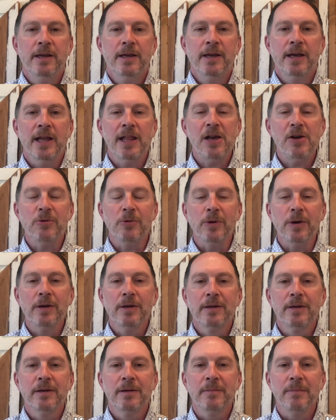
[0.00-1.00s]
Hello,
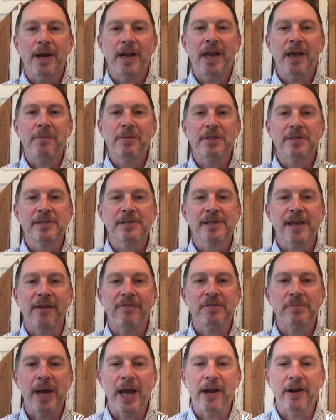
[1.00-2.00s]
my name is
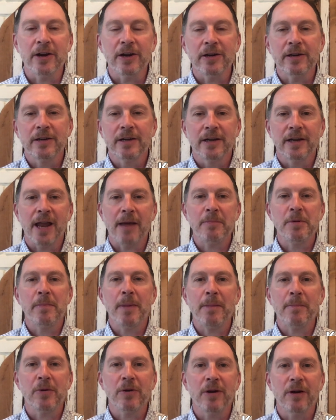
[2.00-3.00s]
Kevin Maher, and I'm a
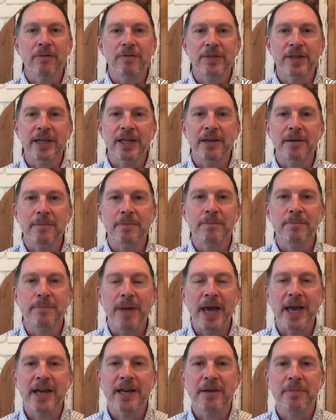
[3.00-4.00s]
member of the
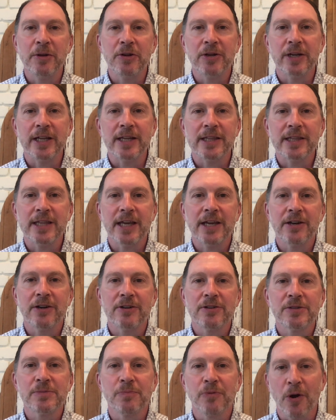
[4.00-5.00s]
Bay Community
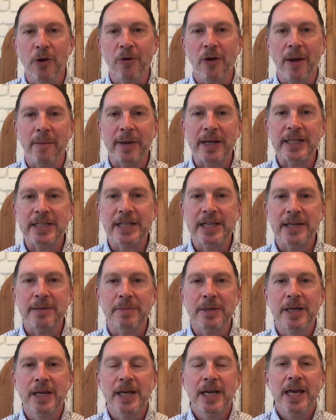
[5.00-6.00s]
Theater's programming team,
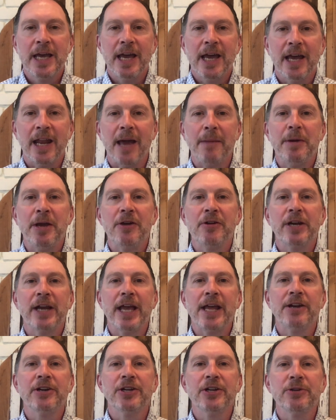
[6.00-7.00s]
and I'm here to
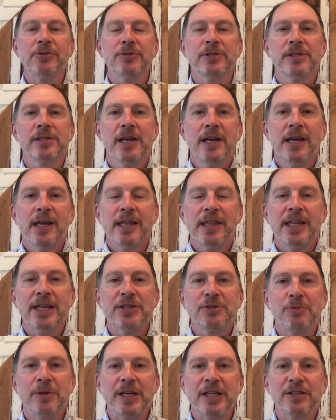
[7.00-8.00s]
introduce this
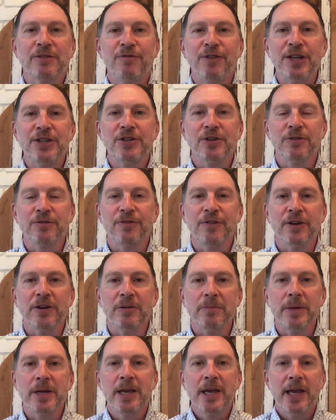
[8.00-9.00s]
week's featured
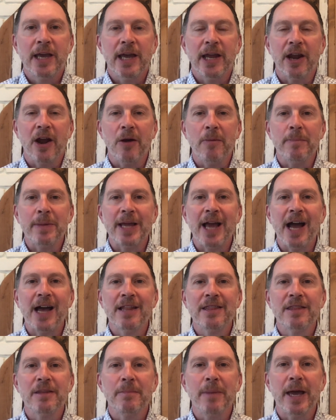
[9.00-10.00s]
film in our
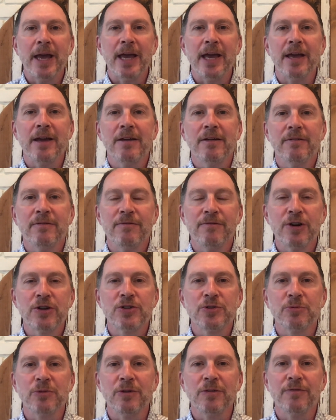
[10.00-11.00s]
Beyond the Bay
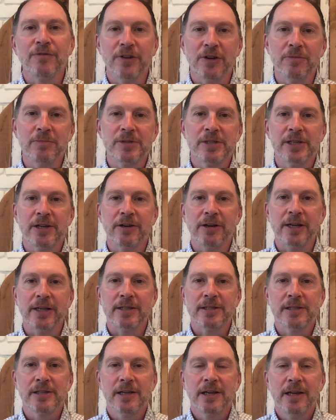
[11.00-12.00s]
virtual film
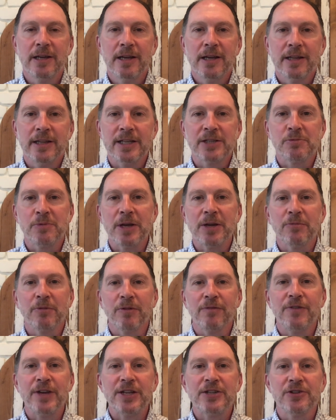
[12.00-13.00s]
series. This week we're
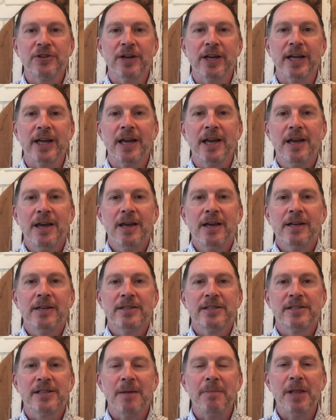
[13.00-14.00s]
featuring
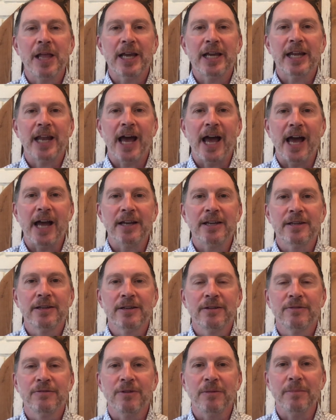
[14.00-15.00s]
Some Like It Hot
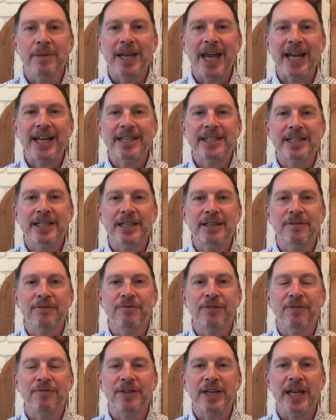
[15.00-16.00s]
from
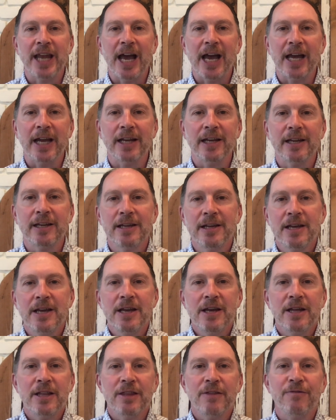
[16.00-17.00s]
1959.
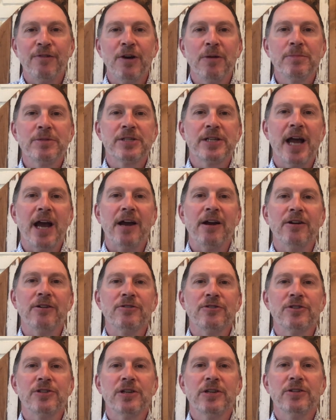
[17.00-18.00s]
The film
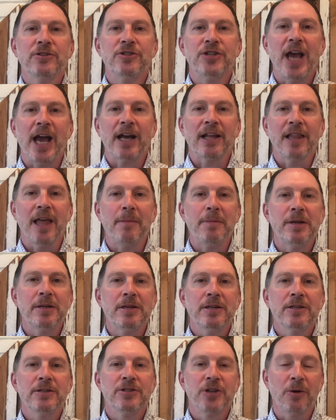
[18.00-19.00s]
stars Jack Lemmon,
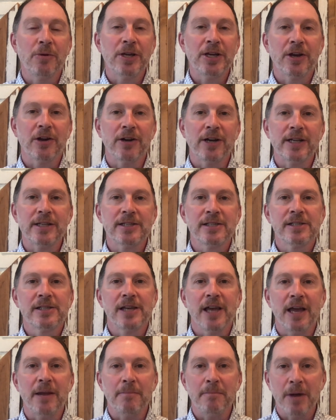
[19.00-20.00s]
Tony Curtis,
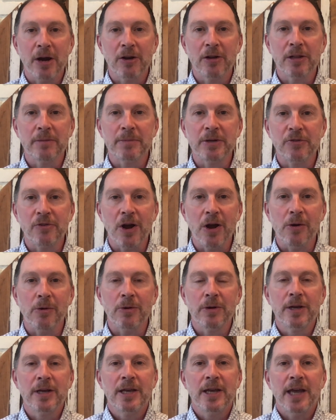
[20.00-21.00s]
and Marilyn Monroe,
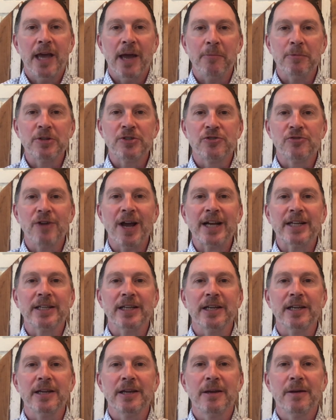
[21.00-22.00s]
and was
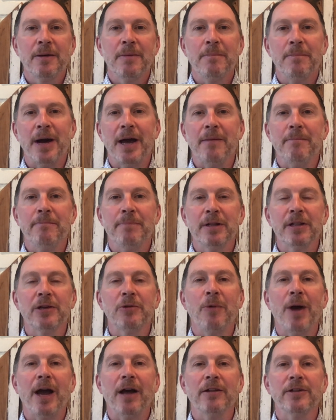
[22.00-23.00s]
directed by Billy
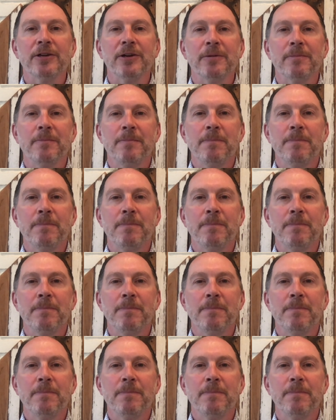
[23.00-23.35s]
Wilder.